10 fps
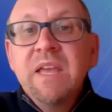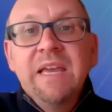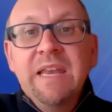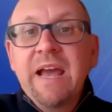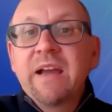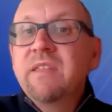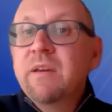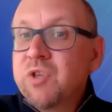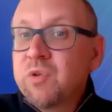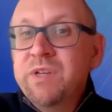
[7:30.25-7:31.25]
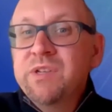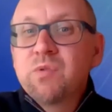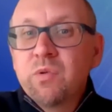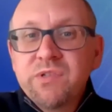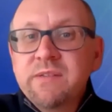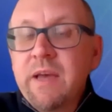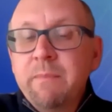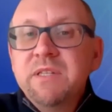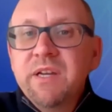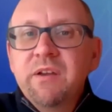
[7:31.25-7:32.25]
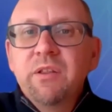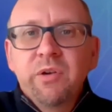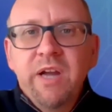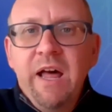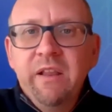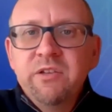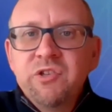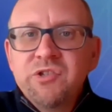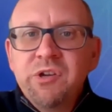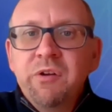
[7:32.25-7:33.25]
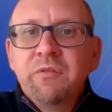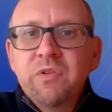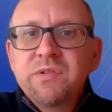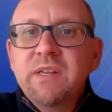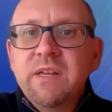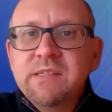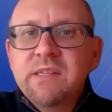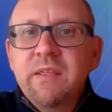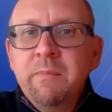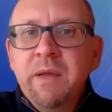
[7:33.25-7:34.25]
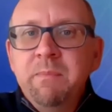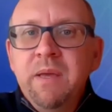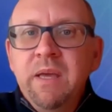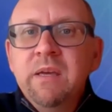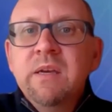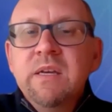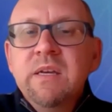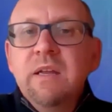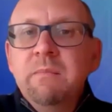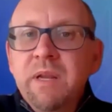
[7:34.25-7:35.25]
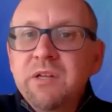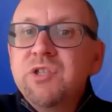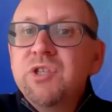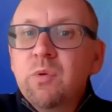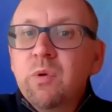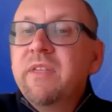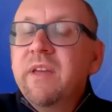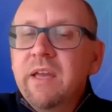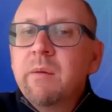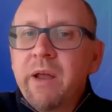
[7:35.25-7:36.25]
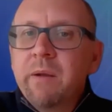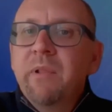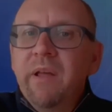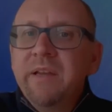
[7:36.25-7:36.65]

connect them to resources at particular colleges or universities that they might be admitted to or thinking about applying